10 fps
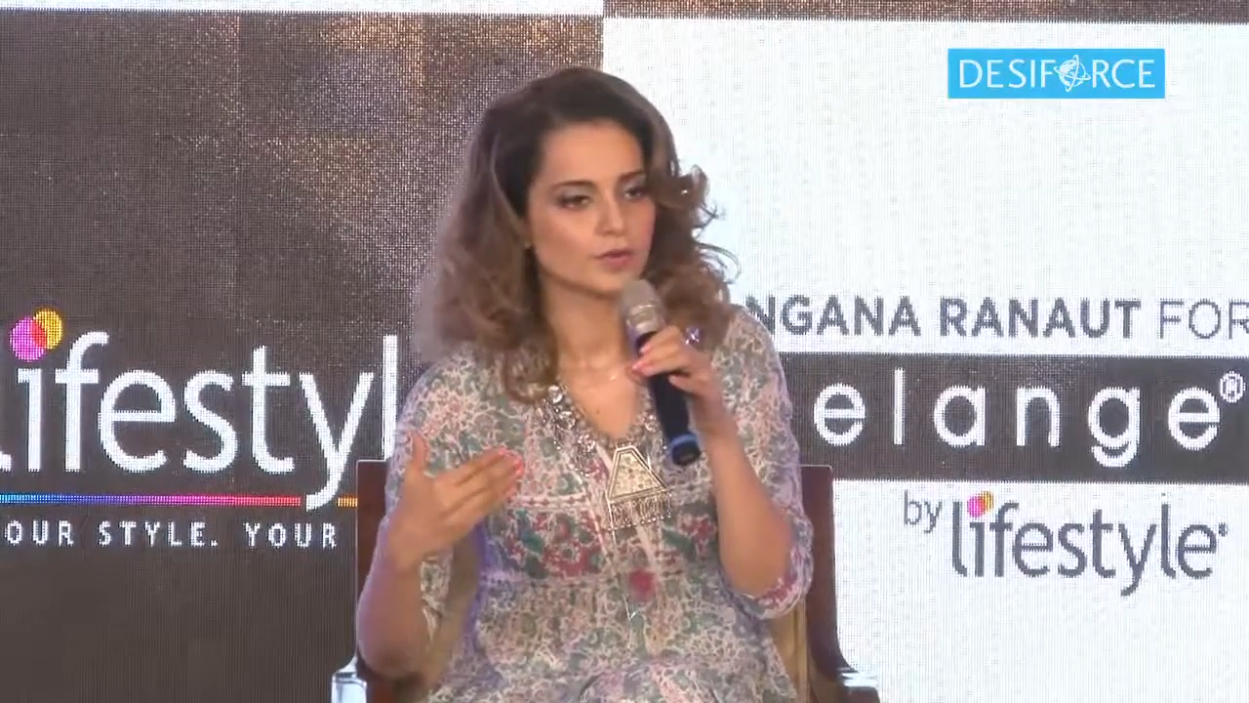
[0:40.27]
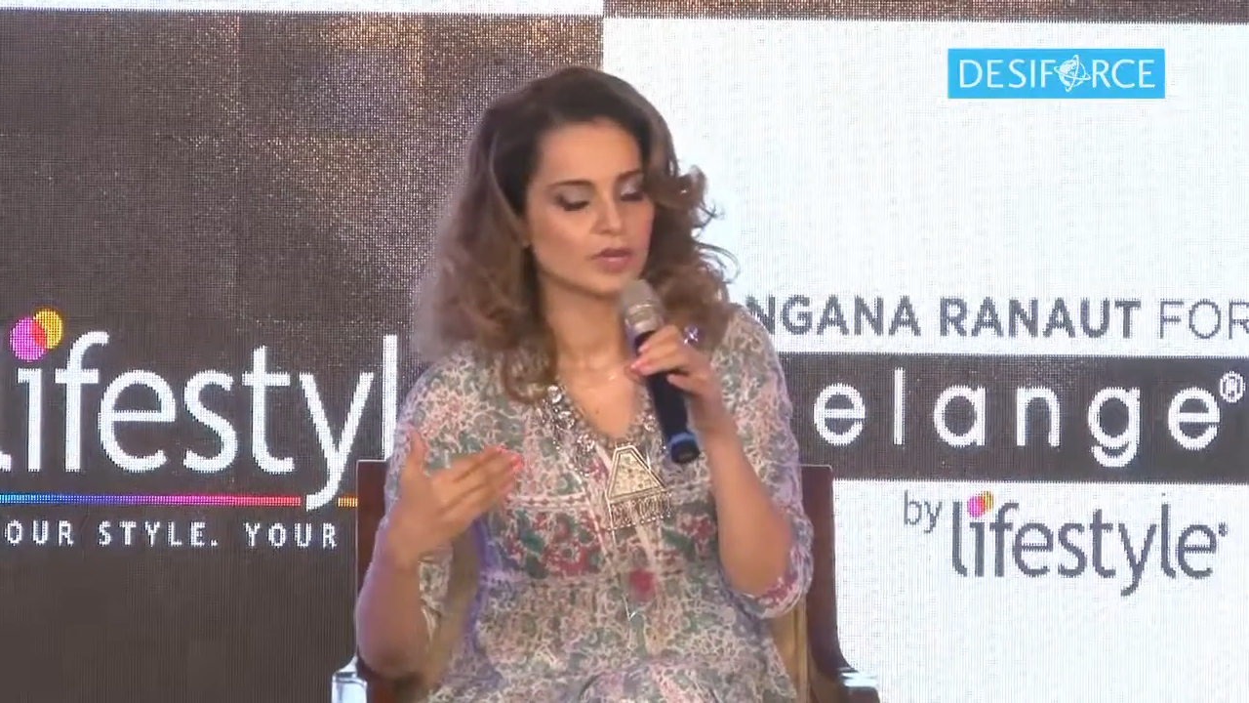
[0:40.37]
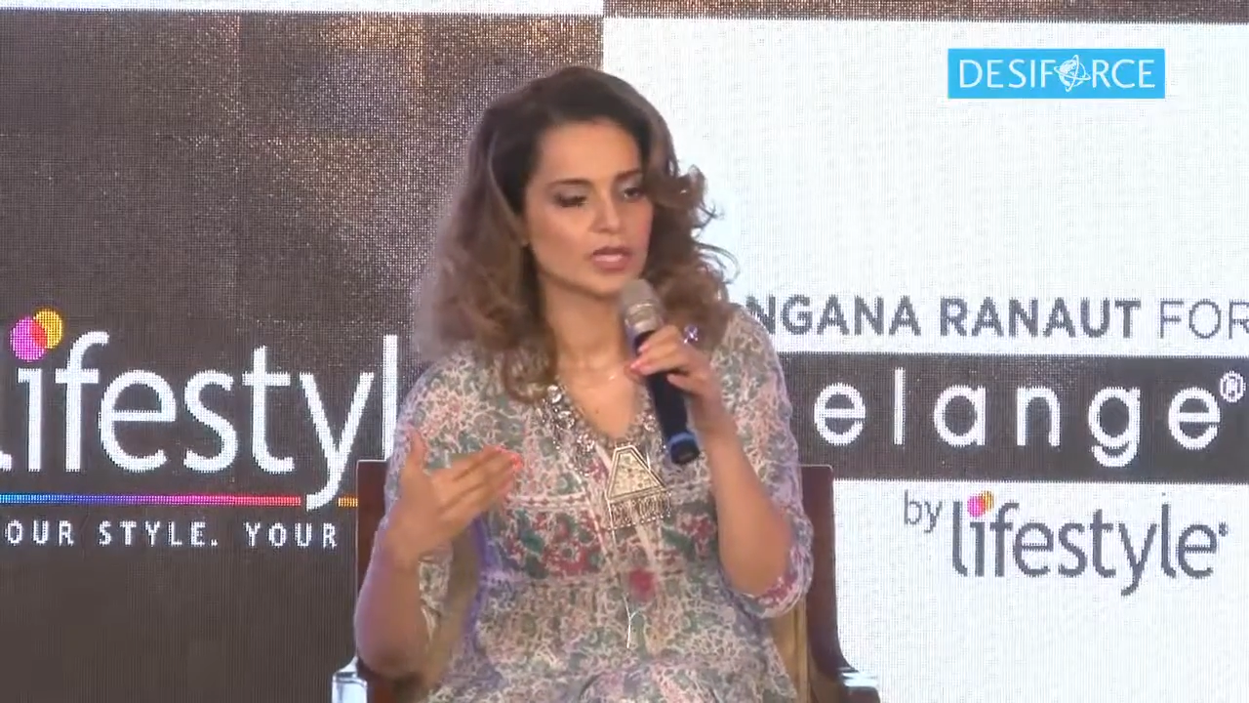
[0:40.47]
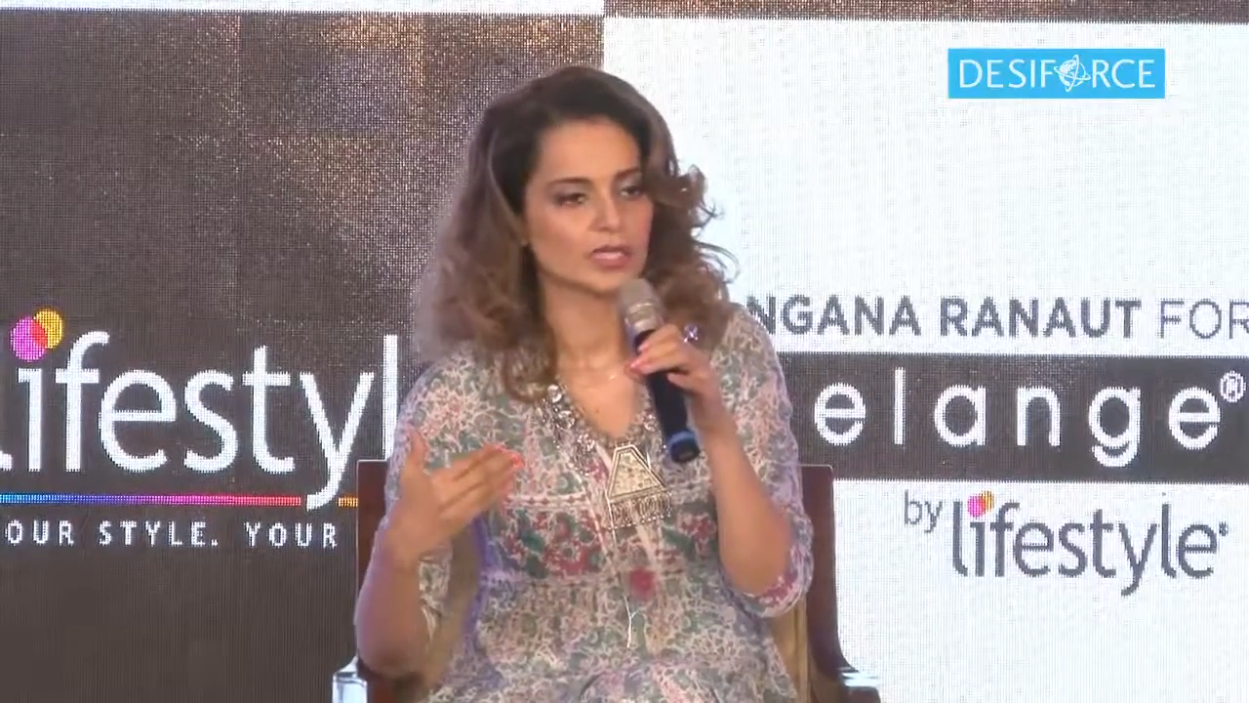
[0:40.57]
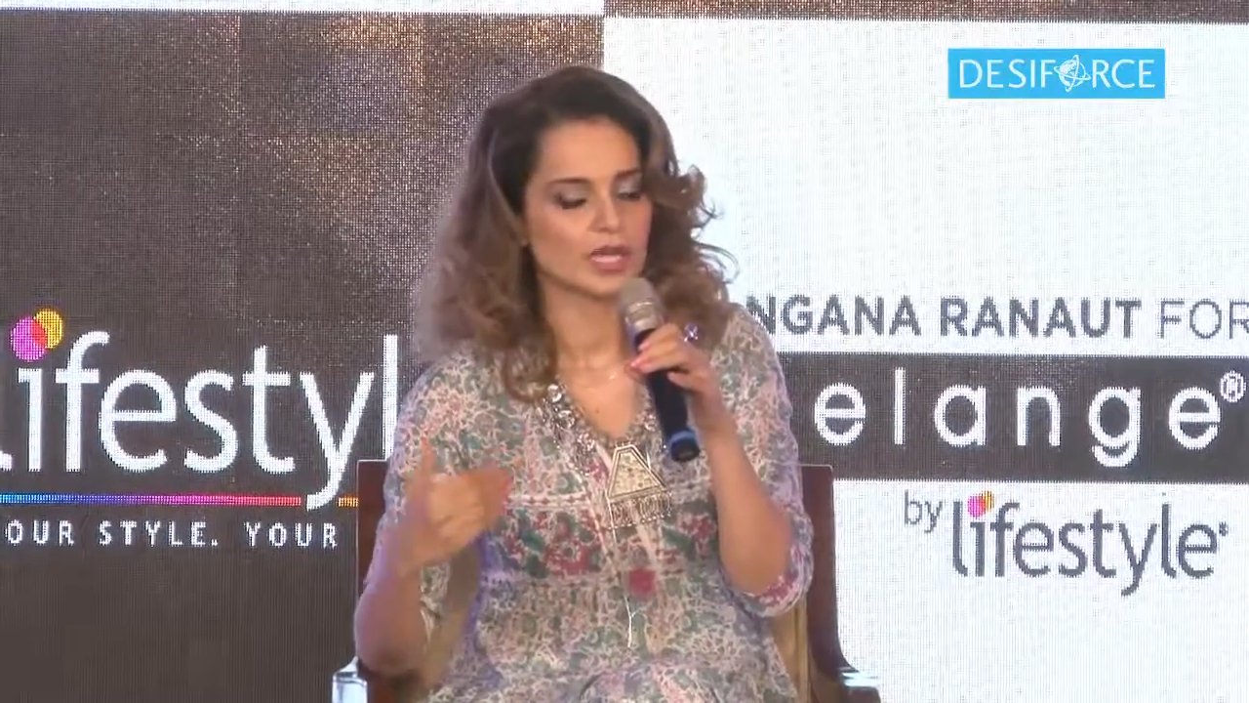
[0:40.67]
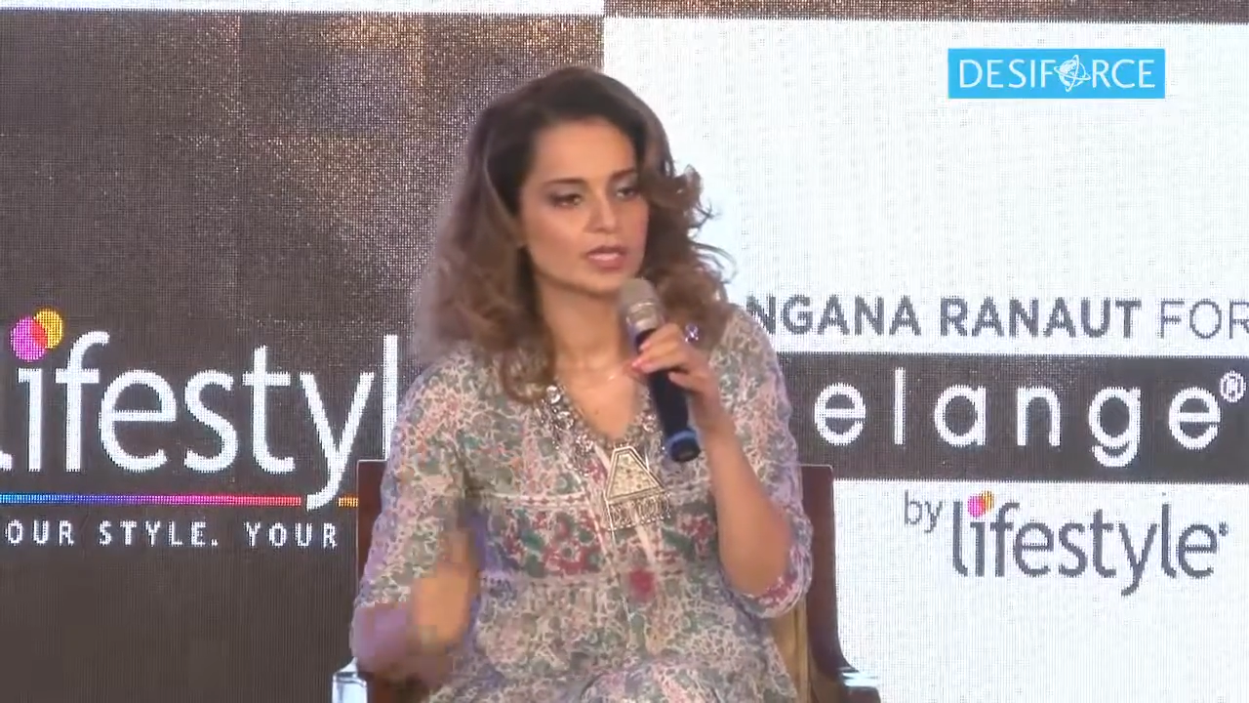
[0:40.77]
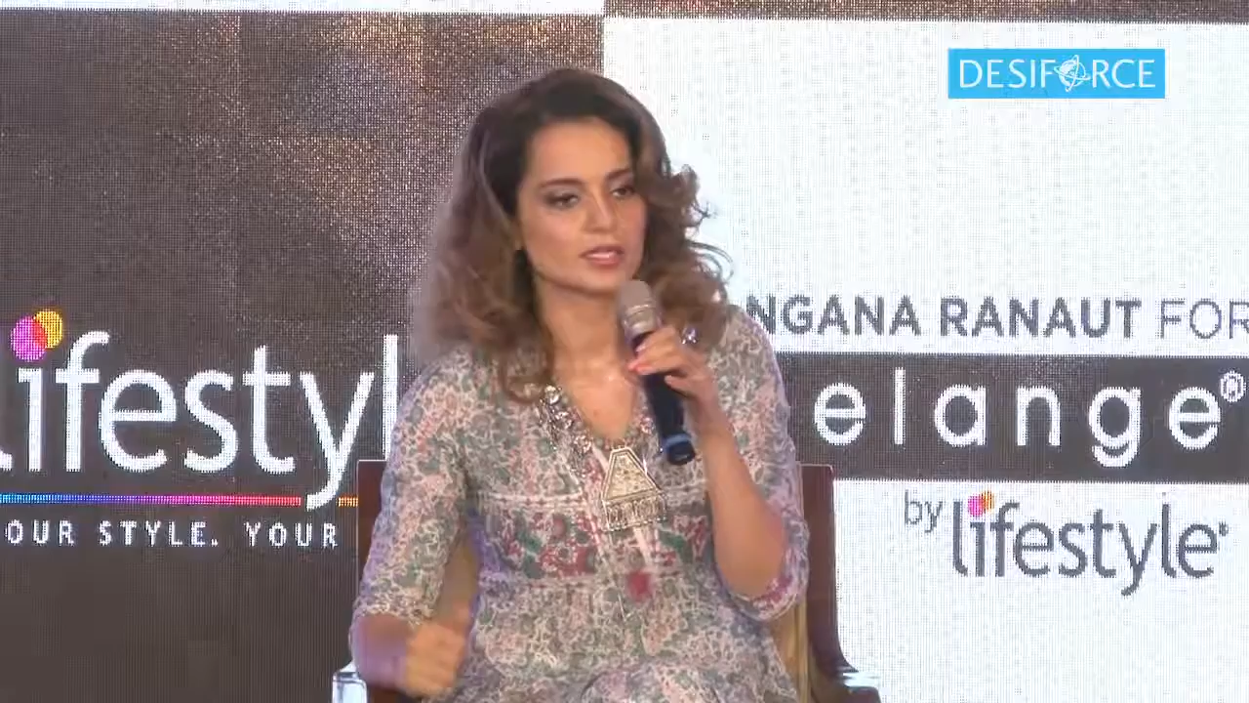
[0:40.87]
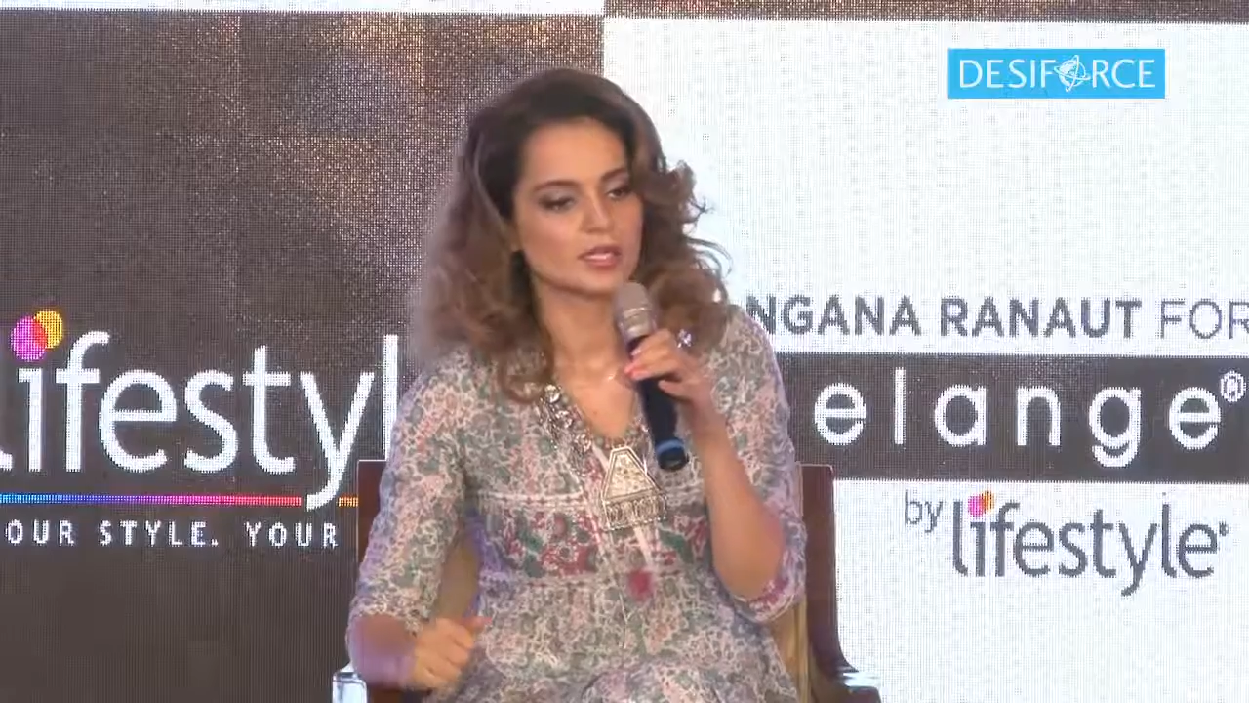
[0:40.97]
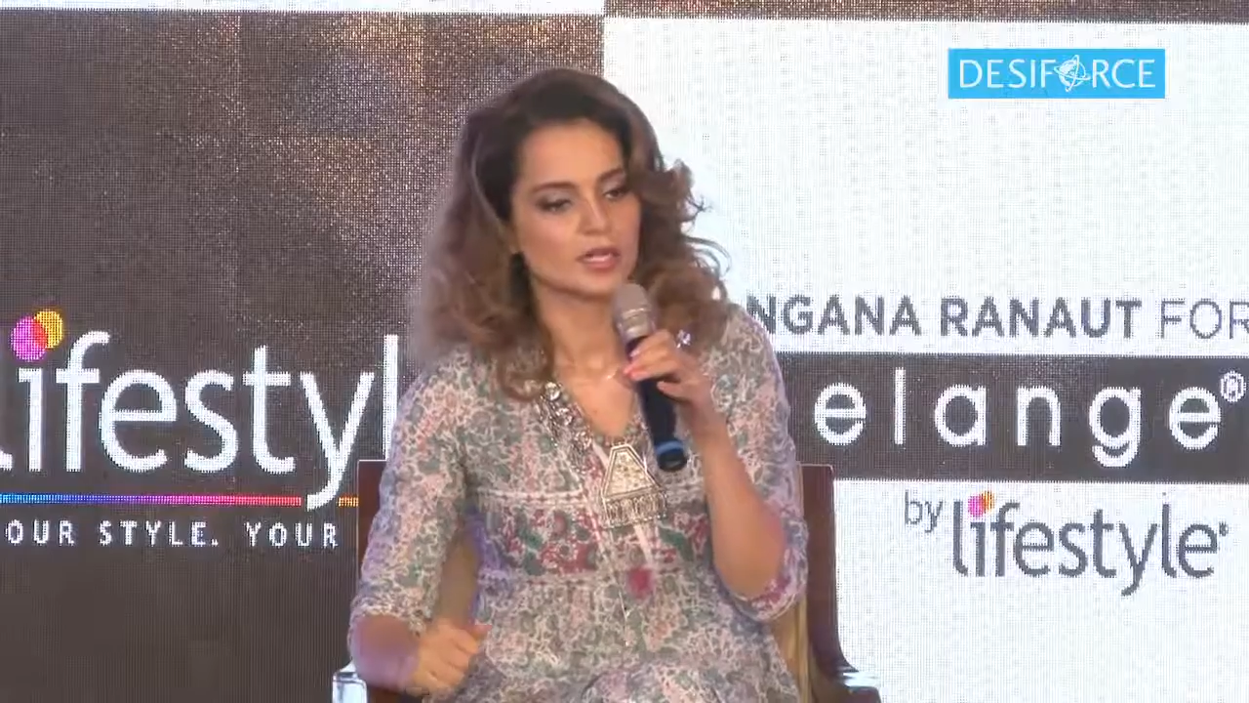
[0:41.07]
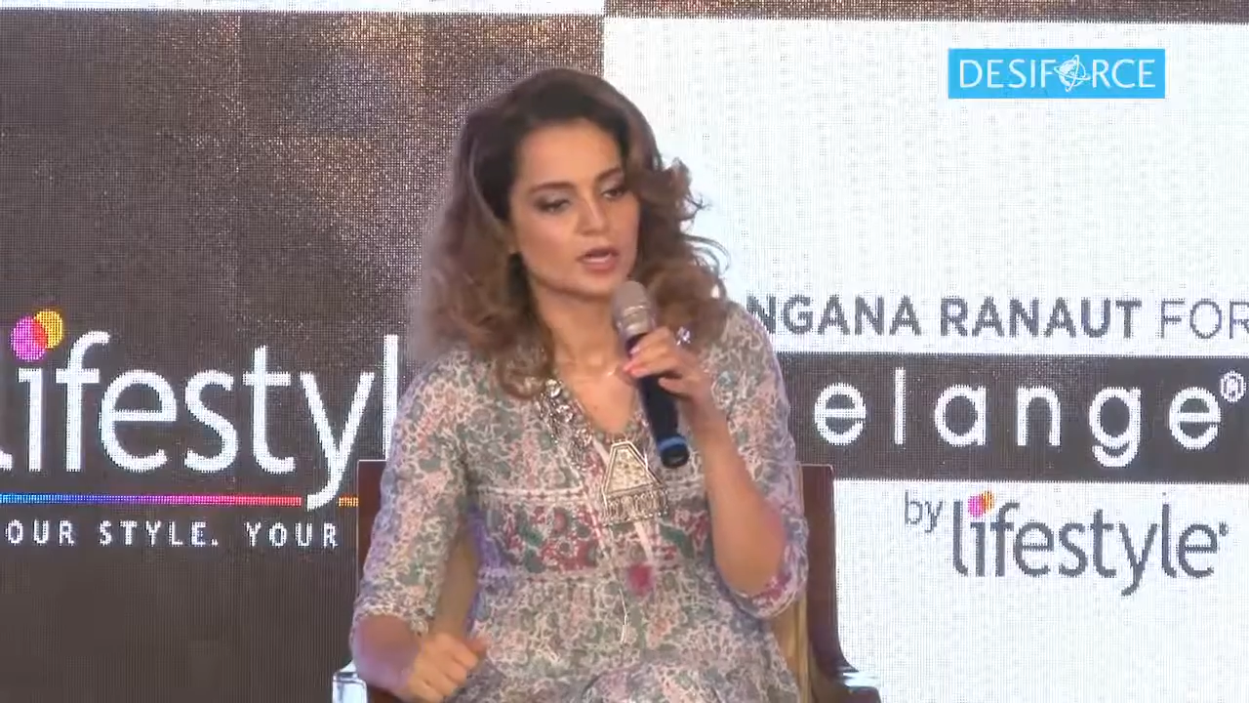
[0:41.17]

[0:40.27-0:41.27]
for me that